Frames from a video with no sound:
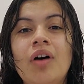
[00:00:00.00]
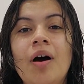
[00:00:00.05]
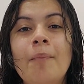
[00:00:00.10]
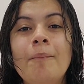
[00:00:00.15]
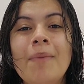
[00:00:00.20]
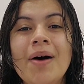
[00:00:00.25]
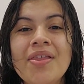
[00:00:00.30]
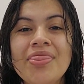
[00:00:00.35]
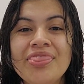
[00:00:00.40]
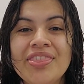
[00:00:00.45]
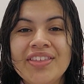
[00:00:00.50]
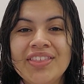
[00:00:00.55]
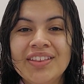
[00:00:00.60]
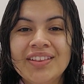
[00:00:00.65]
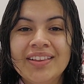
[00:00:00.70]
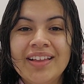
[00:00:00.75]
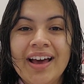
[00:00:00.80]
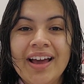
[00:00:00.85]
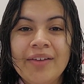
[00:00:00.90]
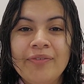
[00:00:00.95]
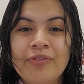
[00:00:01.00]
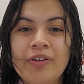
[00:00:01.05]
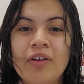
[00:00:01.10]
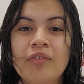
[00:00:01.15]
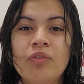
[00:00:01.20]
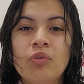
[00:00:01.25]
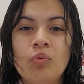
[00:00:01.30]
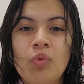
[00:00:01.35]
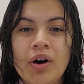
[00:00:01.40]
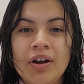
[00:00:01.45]
a month in the life
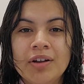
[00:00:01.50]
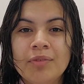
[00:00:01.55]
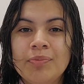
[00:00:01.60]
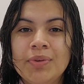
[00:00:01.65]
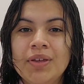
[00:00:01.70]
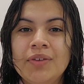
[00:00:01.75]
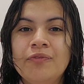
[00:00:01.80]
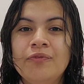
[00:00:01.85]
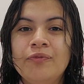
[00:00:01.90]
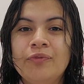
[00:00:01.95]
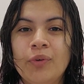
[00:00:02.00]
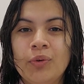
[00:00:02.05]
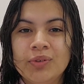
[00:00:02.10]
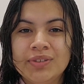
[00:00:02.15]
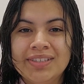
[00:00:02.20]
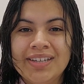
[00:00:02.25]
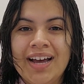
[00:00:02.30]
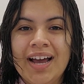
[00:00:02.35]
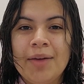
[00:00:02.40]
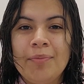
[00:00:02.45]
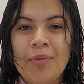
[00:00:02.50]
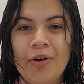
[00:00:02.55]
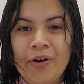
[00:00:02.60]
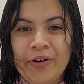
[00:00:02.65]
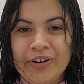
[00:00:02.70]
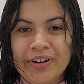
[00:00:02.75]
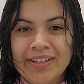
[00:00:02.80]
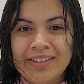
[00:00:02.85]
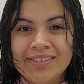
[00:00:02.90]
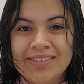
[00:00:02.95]
of a wannabe full-time
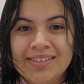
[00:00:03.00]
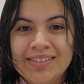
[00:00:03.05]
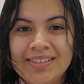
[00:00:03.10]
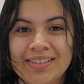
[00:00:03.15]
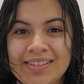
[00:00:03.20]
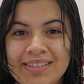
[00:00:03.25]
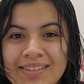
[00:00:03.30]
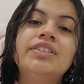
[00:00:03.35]
artist.